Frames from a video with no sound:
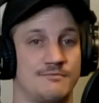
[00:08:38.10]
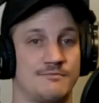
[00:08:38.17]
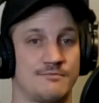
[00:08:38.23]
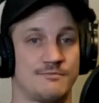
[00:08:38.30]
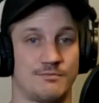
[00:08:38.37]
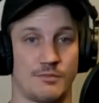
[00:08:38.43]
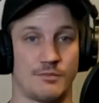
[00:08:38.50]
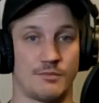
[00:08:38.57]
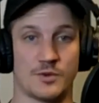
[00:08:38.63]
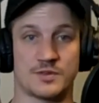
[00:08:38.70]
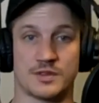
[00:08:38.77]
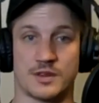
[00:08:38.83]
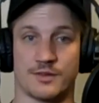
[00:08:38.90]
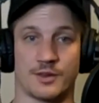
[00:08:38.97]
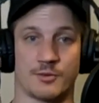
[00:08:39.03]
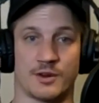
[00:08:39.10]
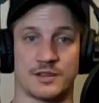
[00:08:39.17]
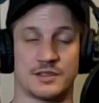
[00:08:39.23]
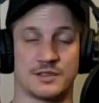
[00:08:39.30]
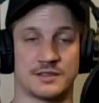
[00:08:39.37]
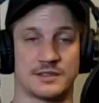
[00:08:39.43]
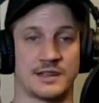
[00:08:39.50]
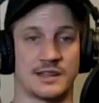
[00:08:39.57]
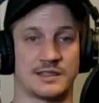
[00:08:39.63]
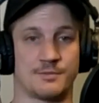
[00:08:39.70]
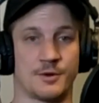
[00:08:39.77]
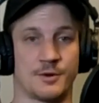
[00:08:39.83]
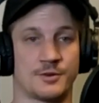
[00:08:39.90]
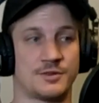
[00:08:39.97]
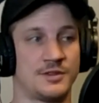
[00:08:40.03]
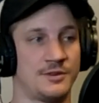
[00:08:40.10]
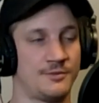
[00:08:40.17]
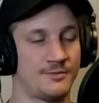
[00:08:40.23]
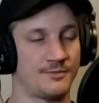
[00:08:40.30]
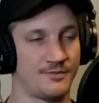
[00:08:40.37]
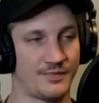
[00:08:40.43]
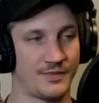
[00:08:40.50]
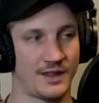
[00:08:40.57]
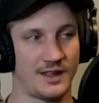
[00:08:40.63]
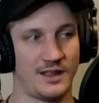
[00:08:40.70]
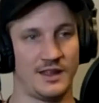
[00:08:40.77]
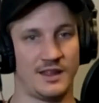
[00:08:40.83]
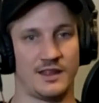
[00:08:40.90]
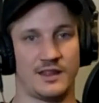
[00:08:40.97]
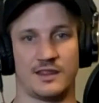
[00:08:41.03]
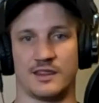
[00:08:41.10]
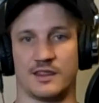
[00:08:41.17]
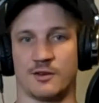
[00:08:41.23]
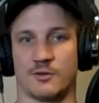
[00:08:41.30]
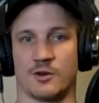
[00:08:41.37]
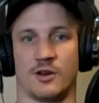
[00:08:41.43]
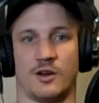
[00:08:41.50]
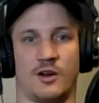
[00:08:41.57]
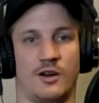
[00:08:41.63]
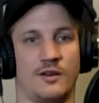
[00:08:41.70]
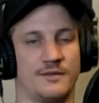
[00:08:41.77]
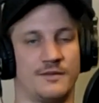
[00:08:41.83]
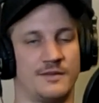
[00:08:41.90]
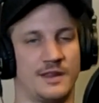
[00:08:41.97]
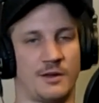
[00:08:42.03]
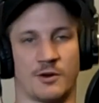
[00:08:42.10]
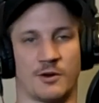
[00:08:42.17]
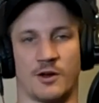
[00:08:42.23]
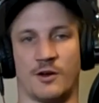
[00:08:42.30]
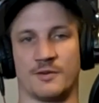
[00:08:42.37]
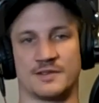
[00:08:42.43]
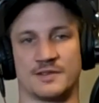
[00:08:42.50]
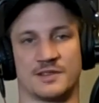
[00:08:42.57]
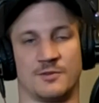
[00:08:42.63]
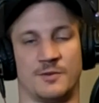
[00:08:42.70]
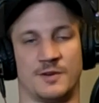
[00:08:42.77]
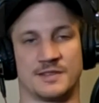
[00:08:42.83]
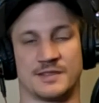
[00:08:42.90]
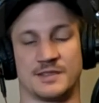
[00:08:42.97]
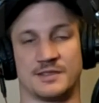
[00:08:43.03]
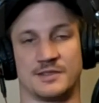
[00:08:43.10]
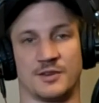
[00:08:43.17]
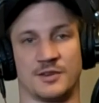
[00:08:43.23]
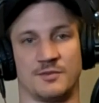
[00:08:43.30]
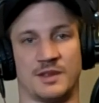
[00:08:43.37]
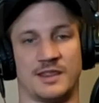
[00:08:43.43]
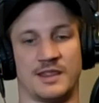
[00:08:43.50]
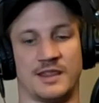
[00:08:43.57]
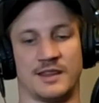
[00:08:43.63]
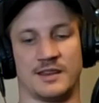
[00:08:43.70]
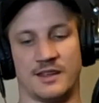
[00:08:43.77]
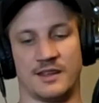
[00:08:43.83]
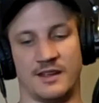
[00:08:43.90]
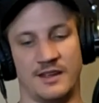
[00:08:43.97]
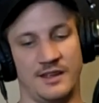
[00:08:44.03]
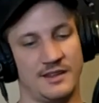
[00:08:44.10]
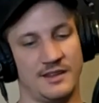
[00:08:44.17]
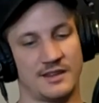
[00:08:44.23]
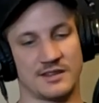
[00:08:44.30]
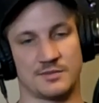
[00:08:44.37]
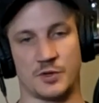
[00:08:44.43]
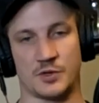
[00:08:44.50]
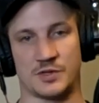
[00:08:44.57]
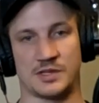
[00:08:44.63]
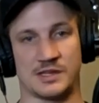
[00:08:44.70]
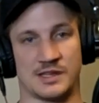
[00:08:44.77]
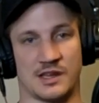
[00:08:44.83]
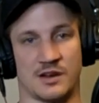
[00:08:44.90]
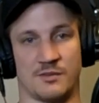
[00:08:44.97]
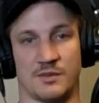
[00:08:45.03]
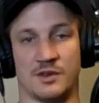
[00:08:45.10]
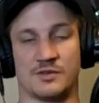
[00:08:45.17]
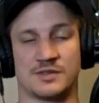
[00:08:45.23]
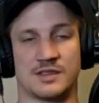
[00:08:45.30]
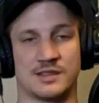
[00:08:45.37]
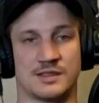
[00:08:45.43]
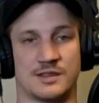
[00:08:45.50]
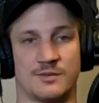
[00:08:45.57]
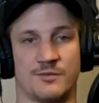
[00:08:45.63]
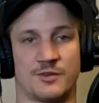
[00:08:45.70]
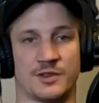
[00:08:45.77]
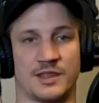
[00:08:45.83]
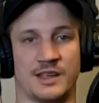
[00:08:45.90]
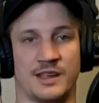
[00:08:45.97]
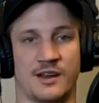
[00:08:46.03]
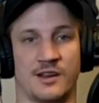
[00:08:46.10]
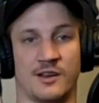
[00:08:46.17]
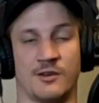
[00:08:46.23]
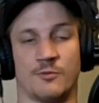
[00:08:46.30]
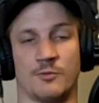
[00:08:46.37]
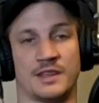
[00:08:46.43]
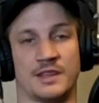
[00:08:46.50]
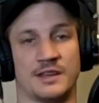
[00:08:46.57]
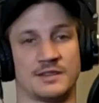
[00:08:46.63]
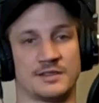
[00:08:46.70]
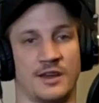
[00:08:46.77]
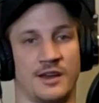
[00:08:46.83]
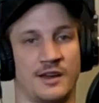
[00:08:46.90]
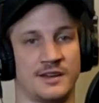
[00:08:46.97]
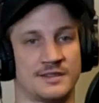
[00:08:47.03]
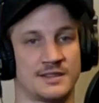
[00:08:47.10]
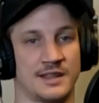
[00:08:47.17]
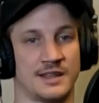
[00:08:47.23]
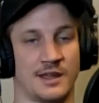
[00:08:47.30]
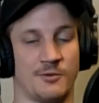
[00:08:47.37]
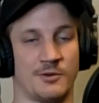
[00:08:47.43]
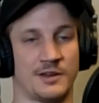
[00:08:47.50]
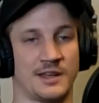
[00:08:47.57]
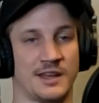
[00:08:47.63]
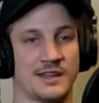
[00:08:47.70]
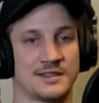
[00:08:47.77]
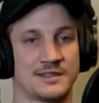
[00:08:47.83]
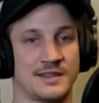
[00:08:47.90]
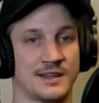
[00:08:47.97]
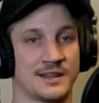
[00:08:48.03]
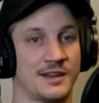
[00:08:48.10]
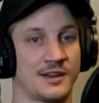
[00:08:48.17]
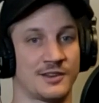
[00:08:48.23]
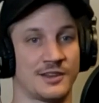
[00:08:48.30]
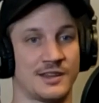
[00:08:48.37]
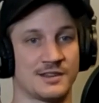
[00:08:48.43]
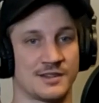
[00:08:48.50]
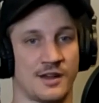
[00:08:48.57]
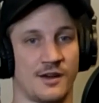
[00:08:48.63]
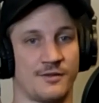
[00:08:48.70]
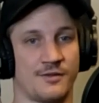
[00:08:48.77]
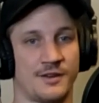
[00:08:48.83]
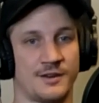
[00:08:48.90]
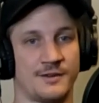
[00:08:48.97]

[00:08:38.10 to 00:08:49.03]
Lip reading: Most of the Russians that I spoke to, they were always the ones that told me that this boosted their immune system for the year, and what they saw is that they wouldn't get sick nearly as often